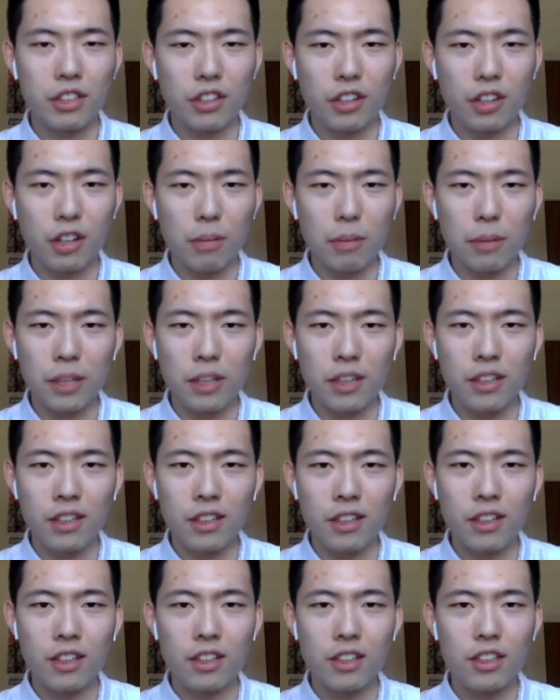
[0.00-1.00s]
gene therapy,
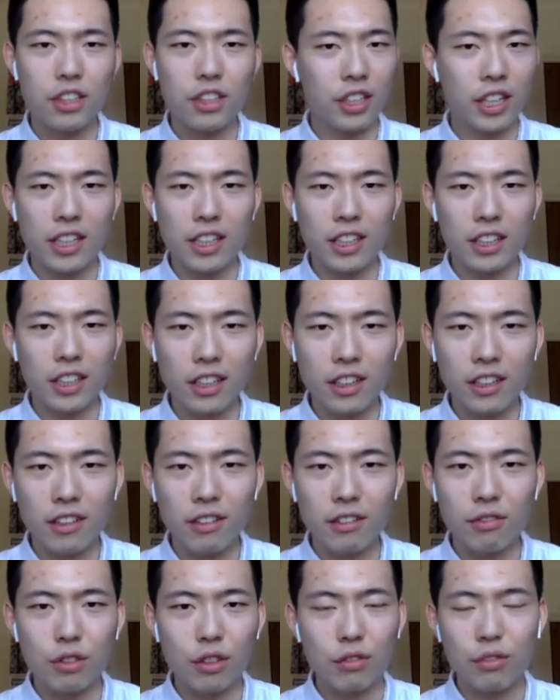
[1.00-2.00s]
gene
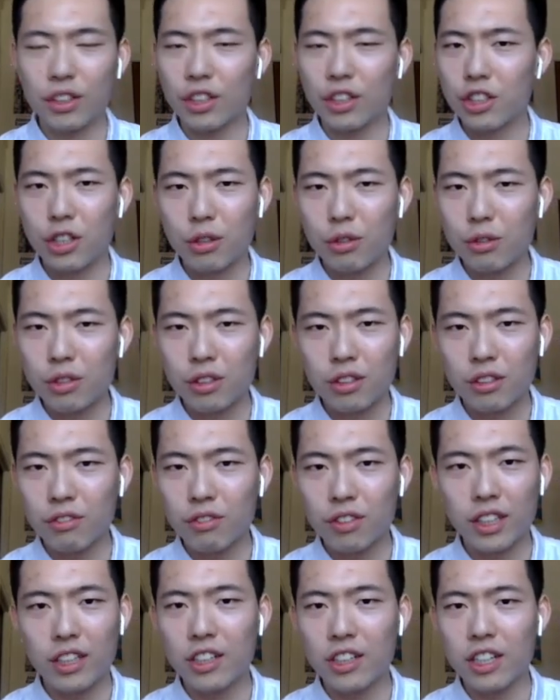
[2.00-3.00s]
editing for, for their children,
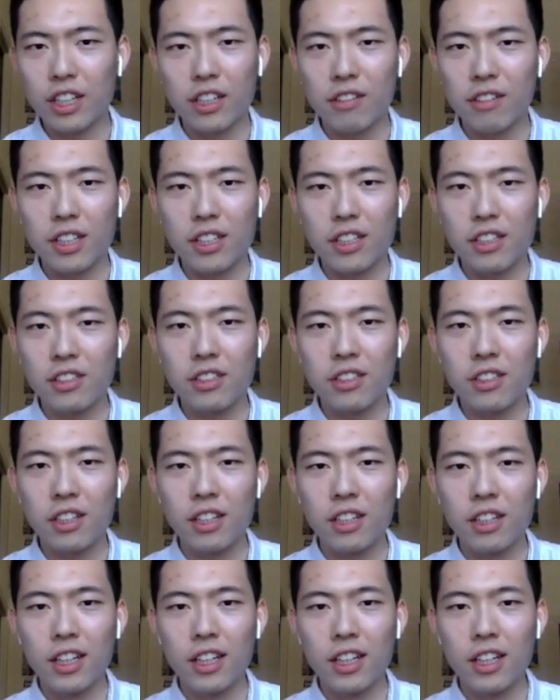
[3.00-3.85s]
for later generations?